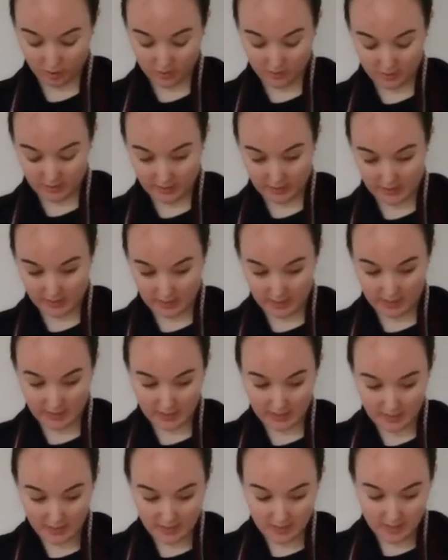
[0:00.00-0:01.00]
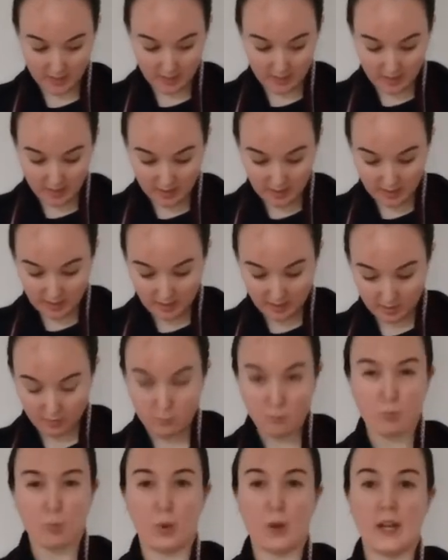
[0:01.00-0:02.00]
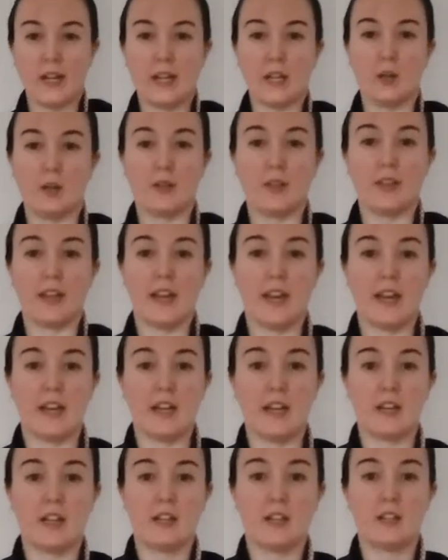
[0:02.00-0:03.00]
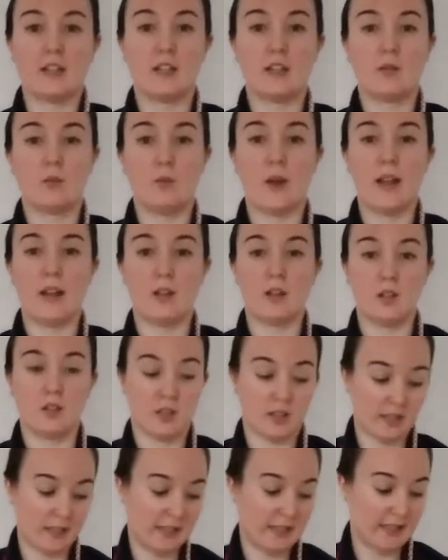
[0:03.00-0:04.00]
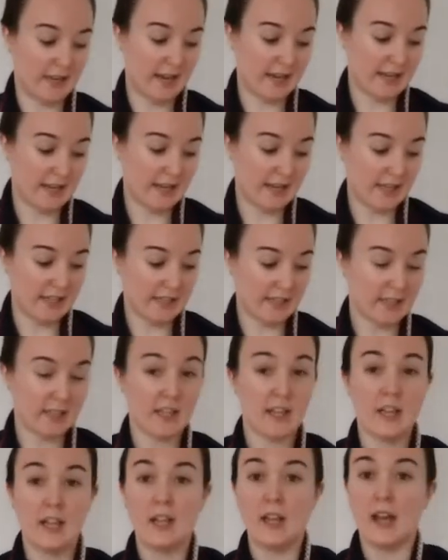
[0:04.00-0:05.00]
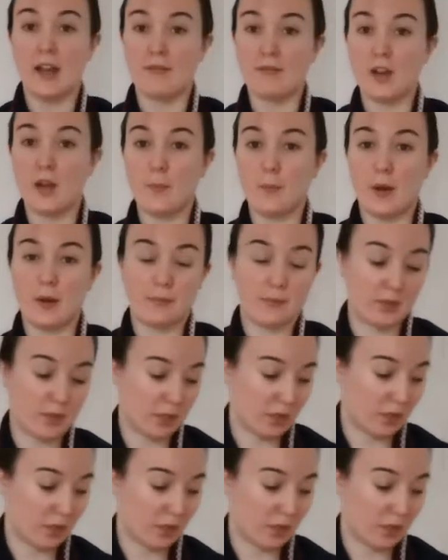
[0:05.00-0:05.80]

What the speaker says: on the Pretty Little Thing wet look leggings. I've not popped the